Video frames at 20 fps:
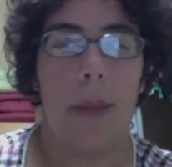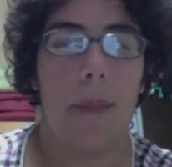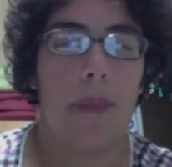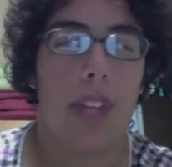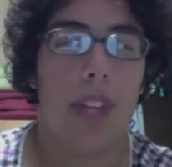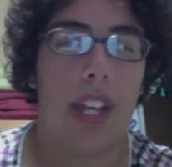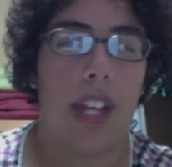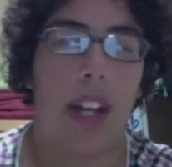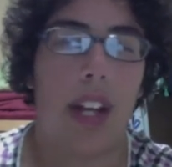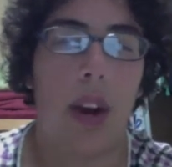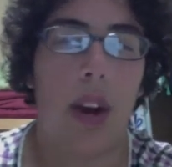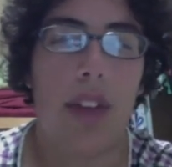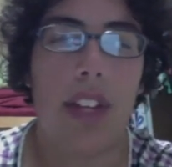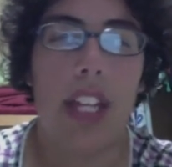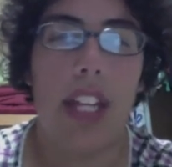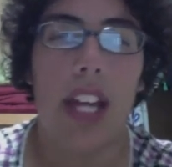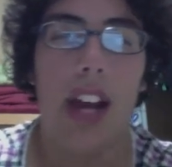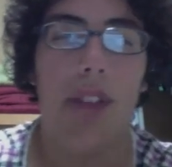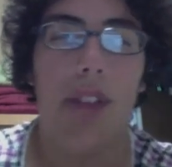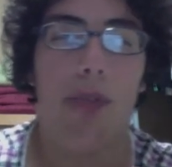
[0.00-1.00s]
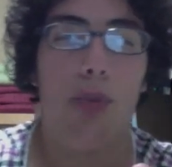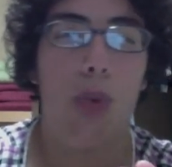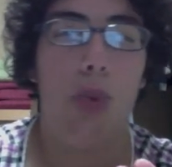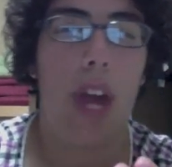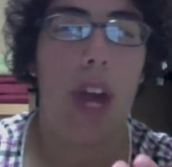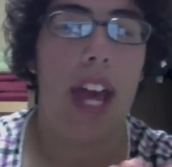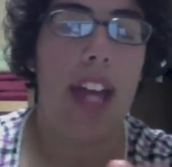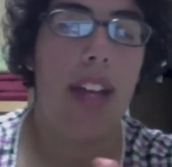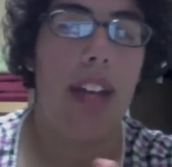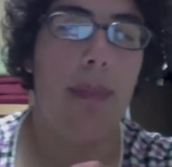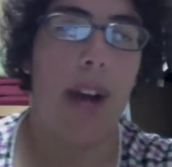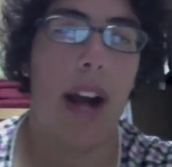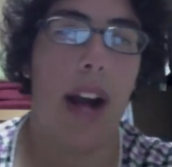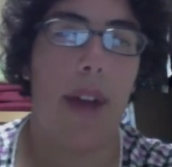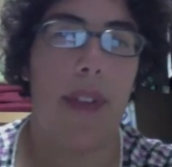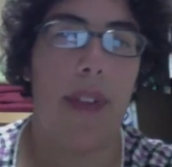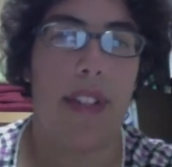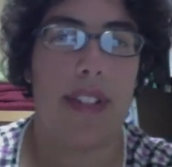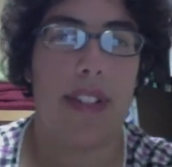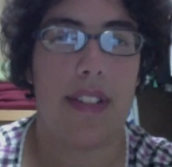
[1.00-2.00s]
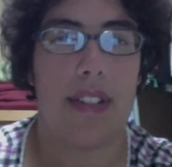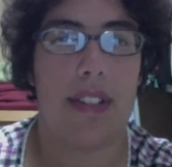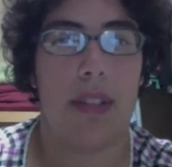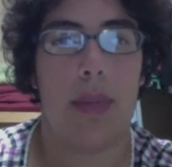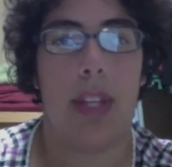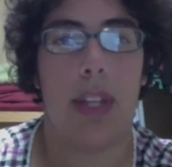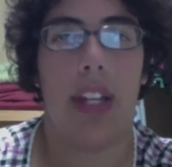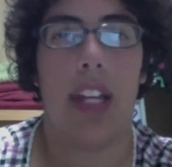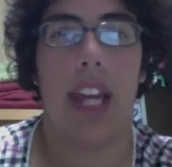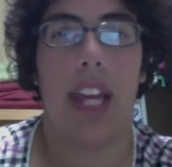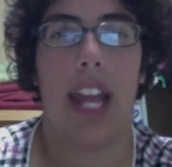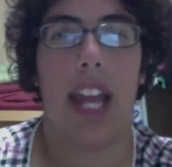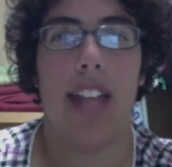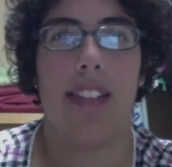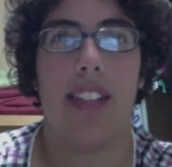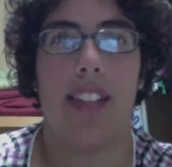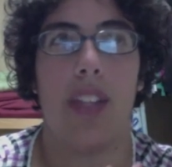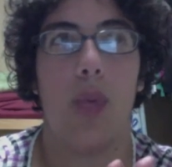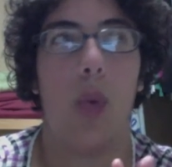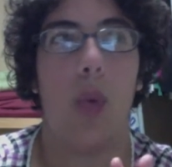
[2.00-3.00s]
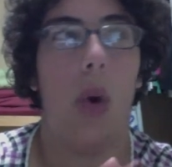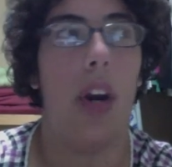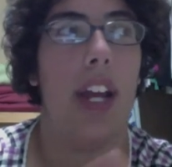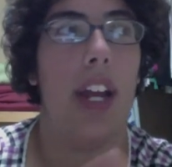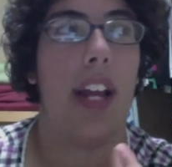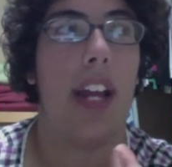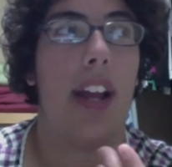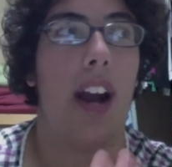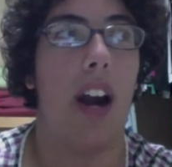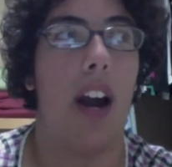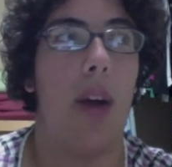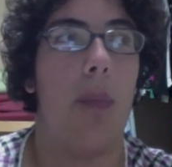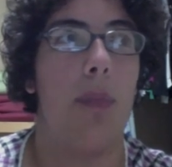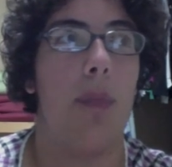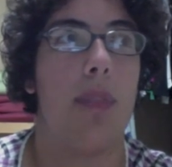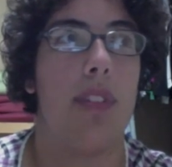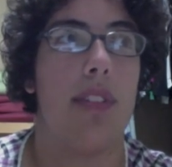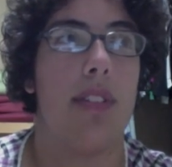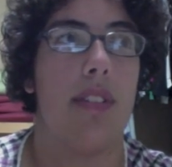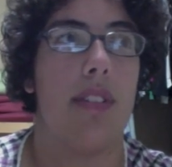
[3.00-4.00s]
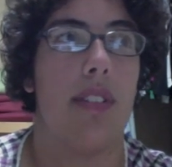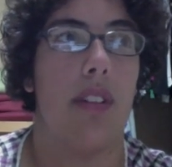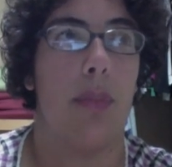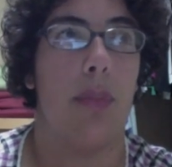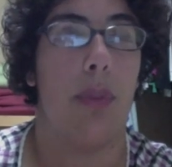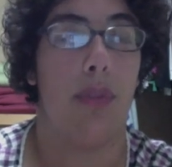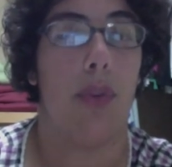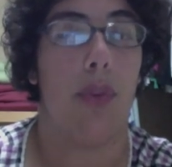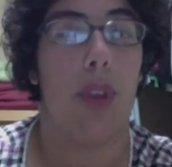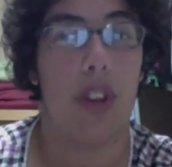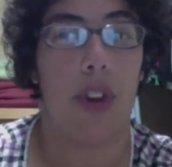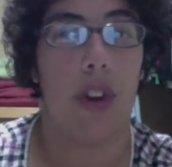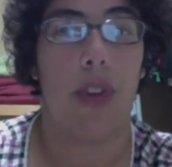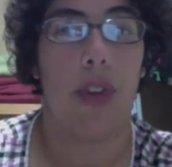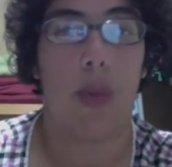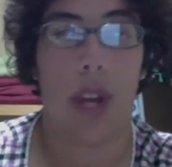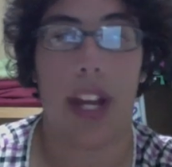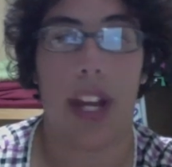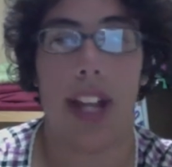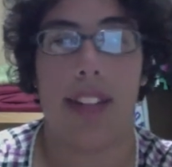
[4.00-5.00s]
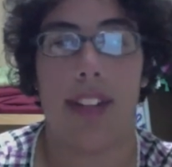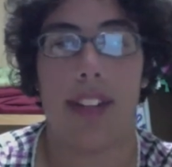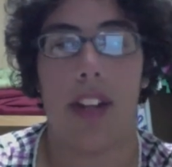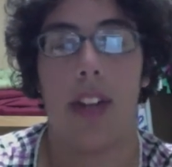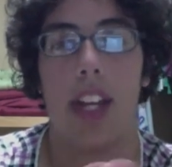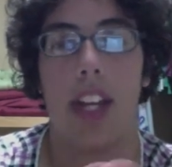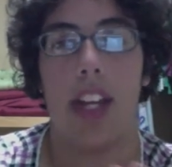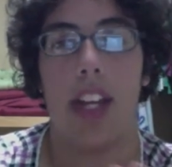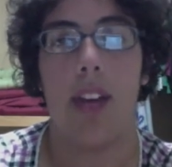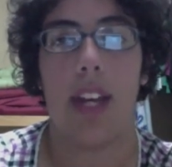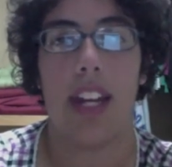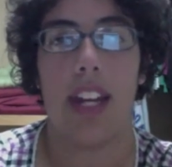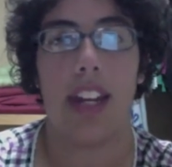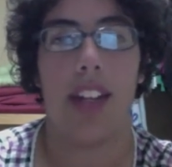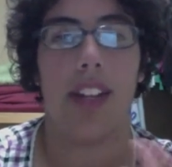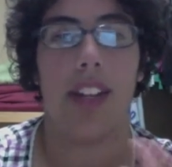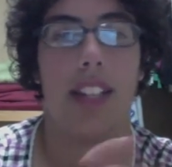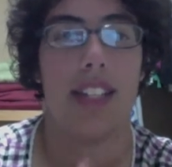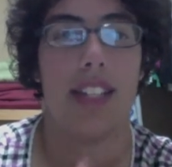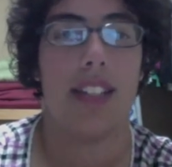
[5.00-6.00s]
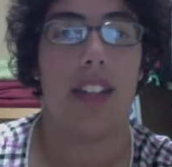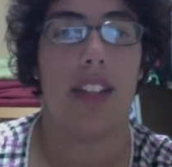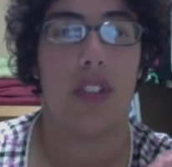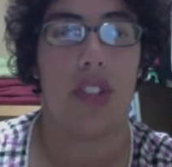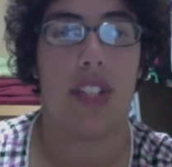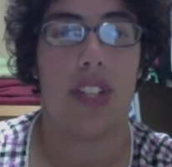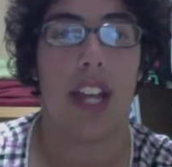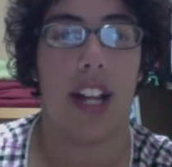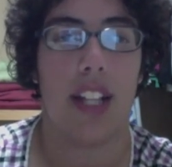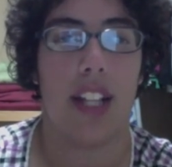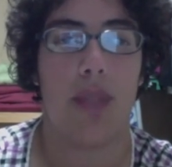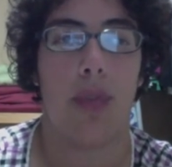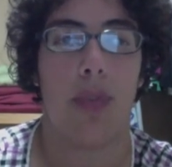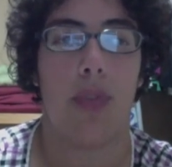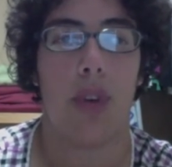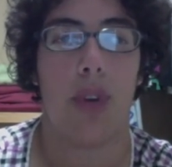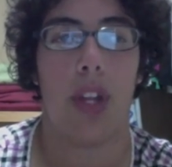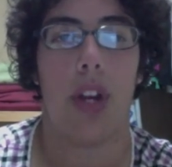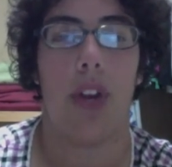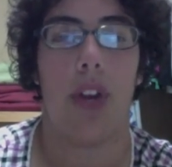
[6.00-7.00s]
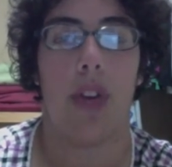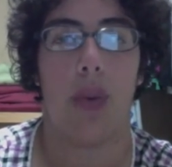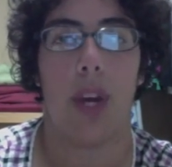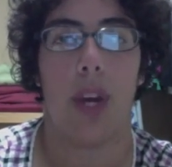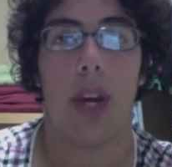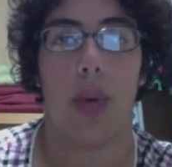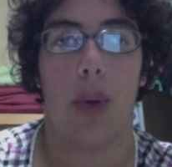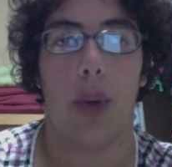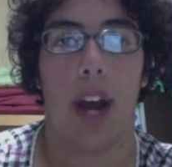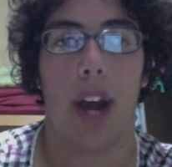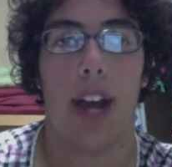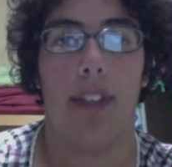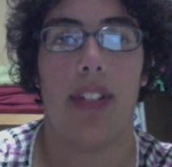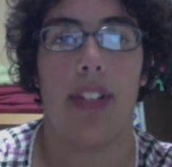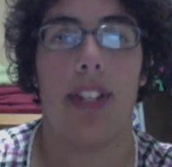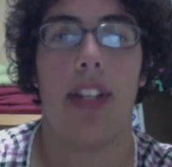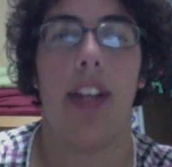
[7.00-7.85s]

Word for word: Now, everything I've read about the system indicates that the warning comes before the earthquake gets there. Like, you get it at least several seconds before the earthquake arrives.